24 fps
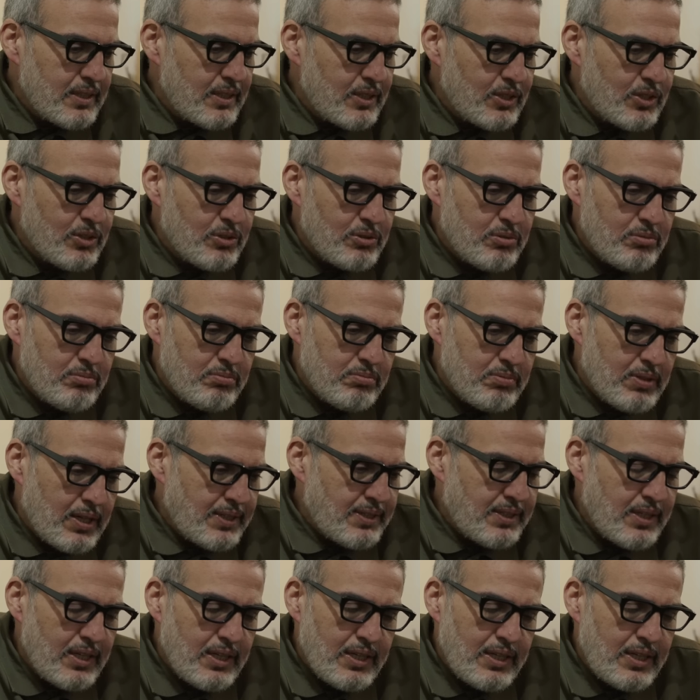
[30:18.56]
you know,
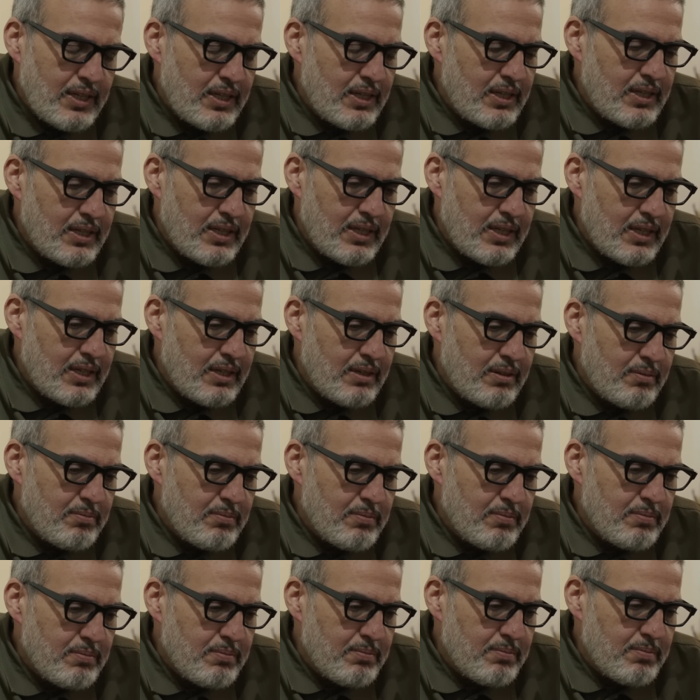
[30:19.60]
until he
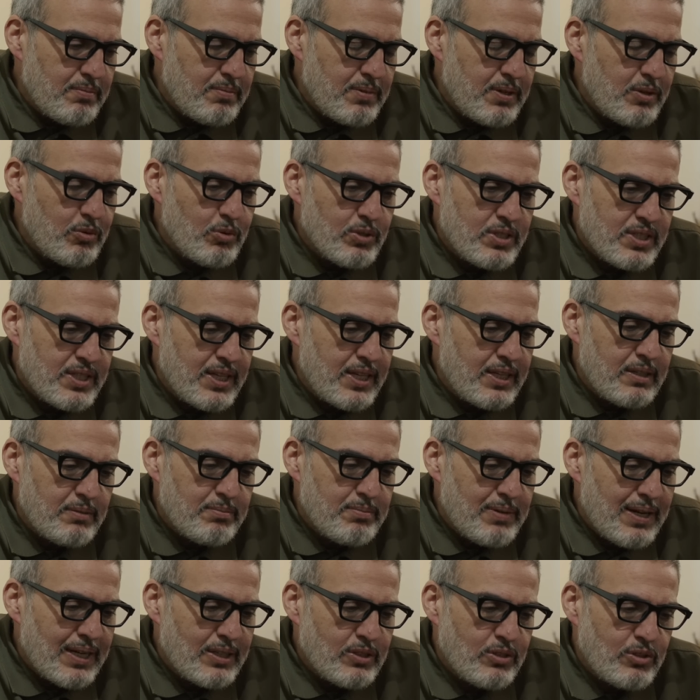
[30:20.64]
was taken
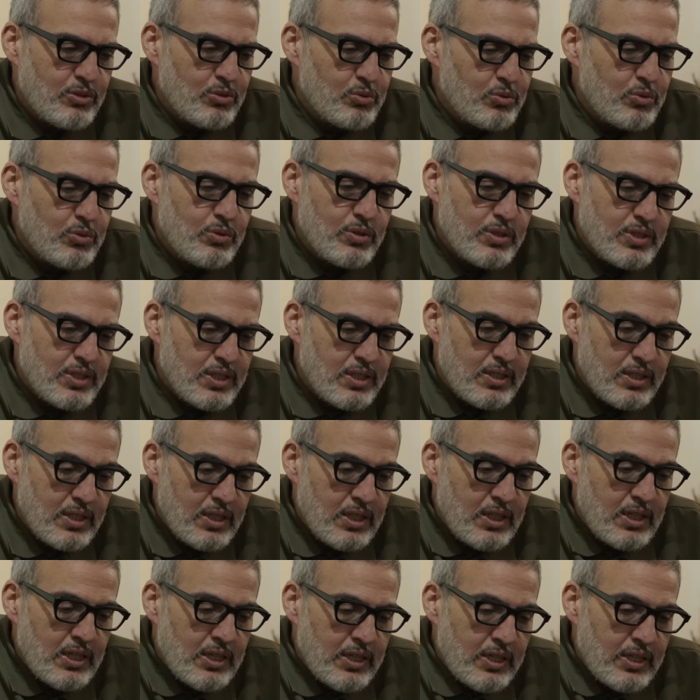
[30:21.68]
back to the wards, and
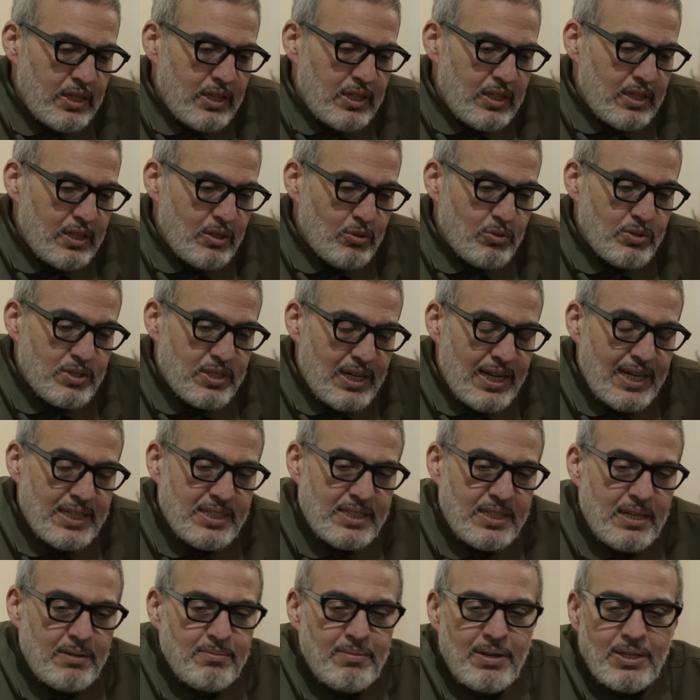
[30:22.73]
it was the
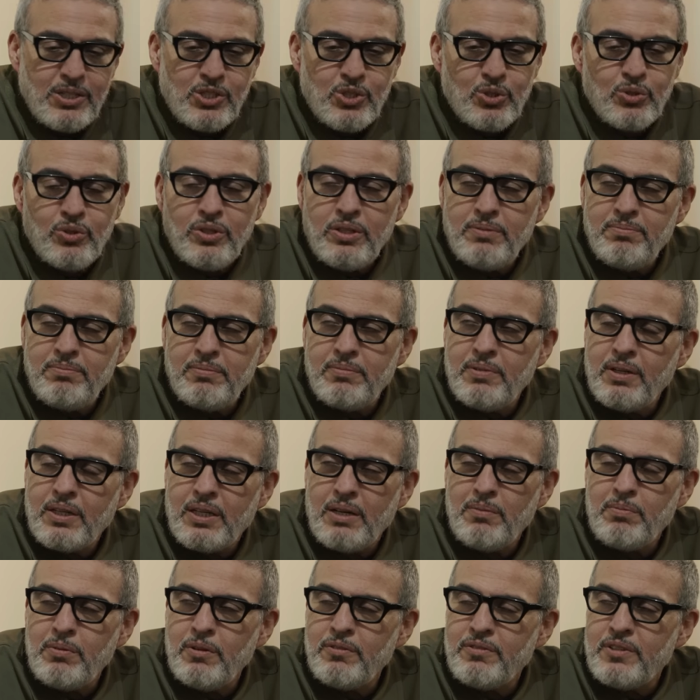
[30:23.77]
last time I saw him. A
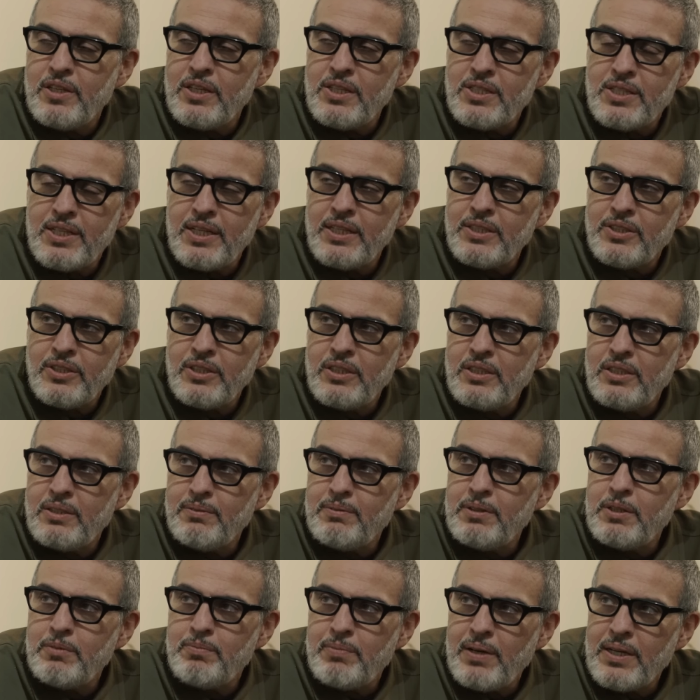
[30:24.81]
couple of days later, he
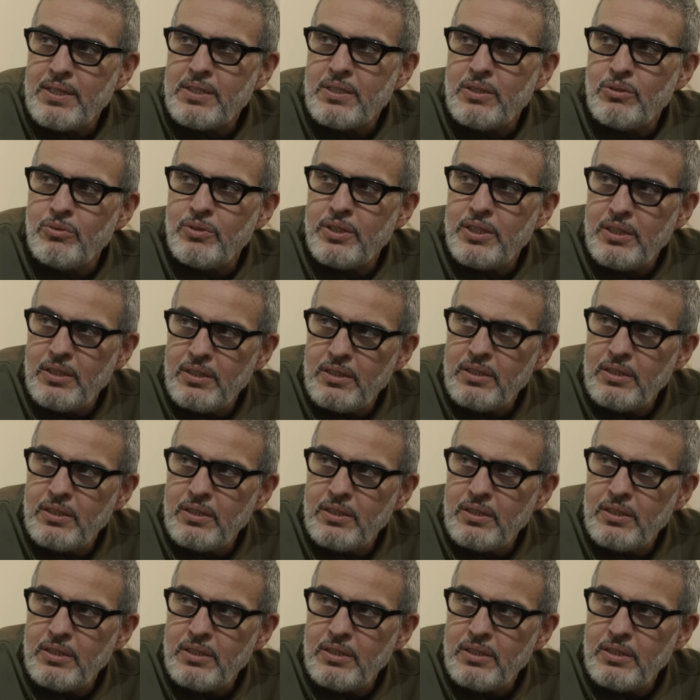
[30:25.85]
passed away.